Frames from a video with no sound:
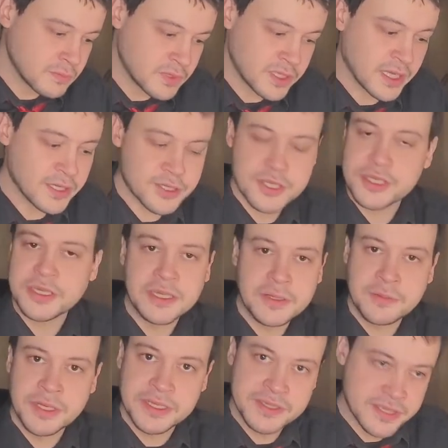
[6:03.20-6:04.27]
touch,
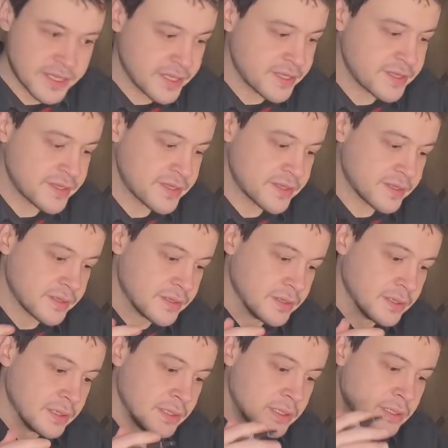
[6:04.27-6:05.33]
hearing, taste,
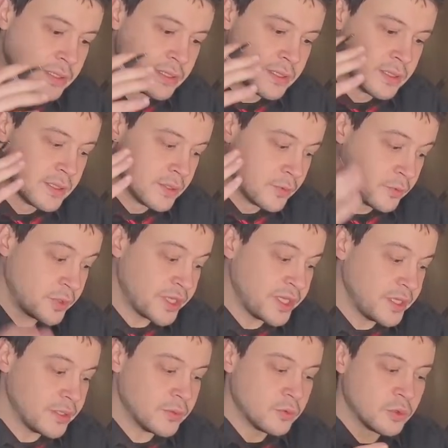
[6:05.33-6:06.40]

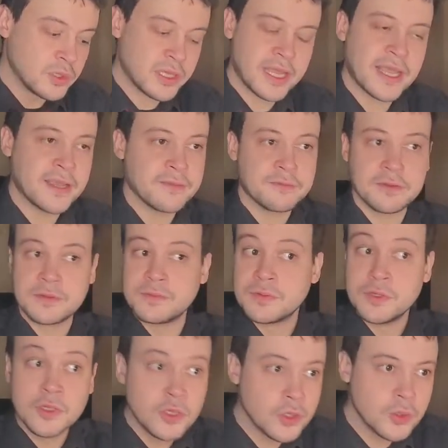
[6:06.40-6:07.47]
we would have
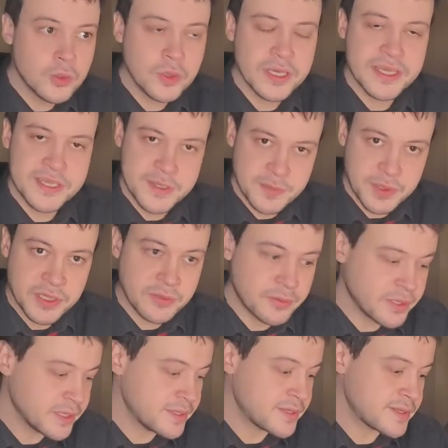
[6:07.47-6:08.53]
no
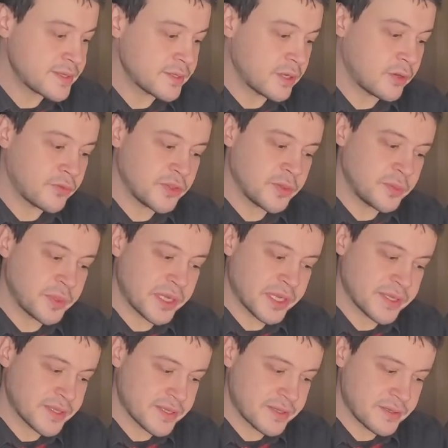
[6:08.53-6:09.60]
experience of the
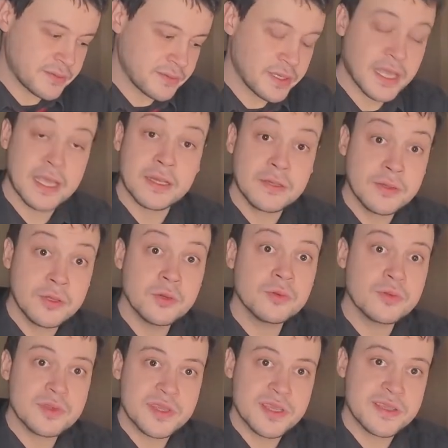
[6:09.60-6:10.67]
past and
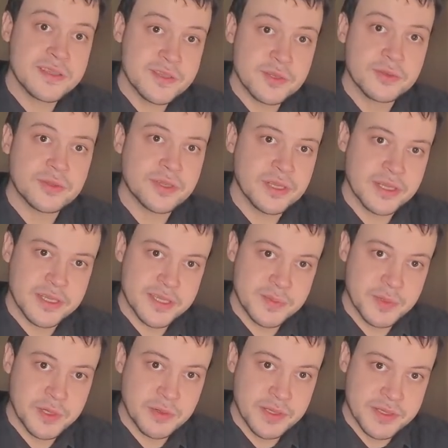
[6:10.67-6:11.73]
no sensorial
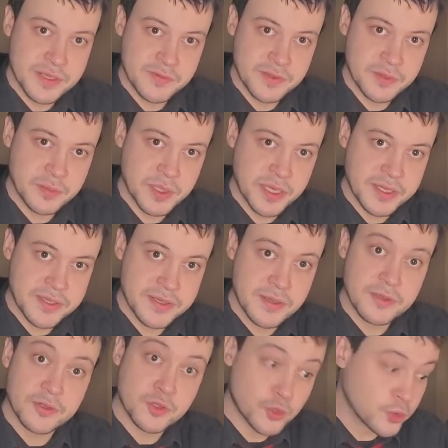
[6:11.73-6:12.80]
experience of the past
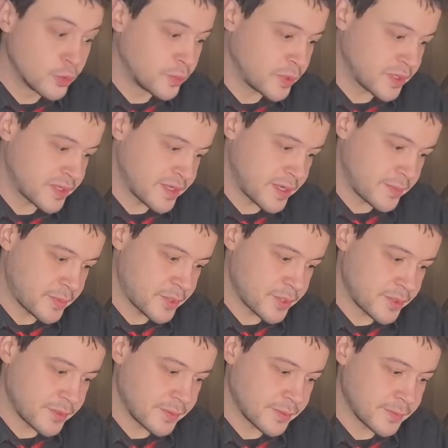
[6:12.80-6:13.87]
through
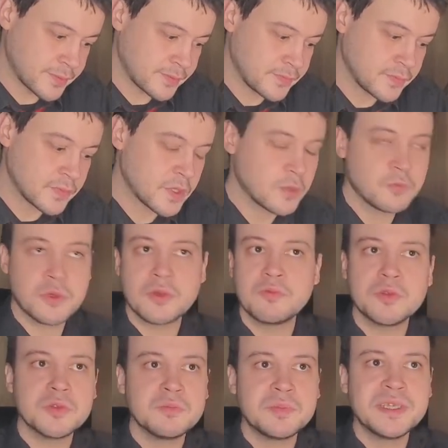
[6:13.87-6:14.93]
perception. We
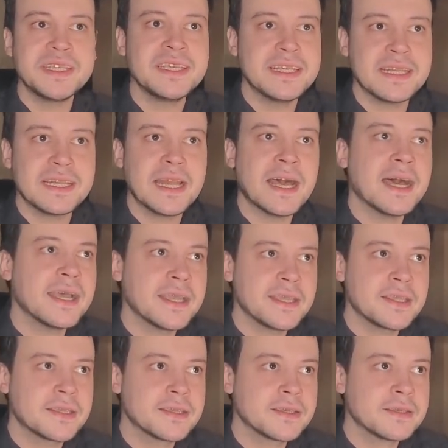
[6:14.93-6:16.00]
would be like
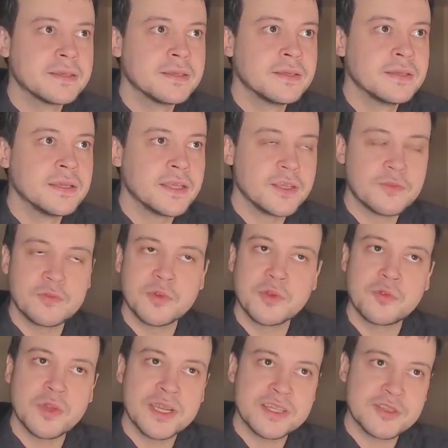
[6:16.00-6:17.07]
if we
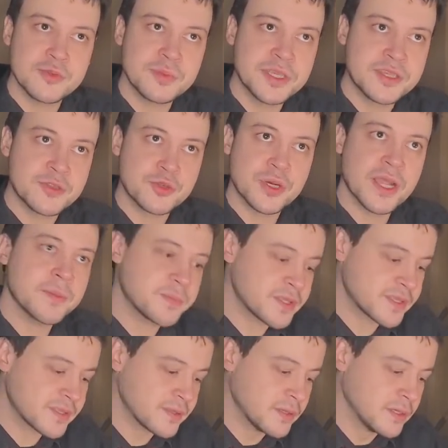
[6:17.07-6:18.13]
were to be trapped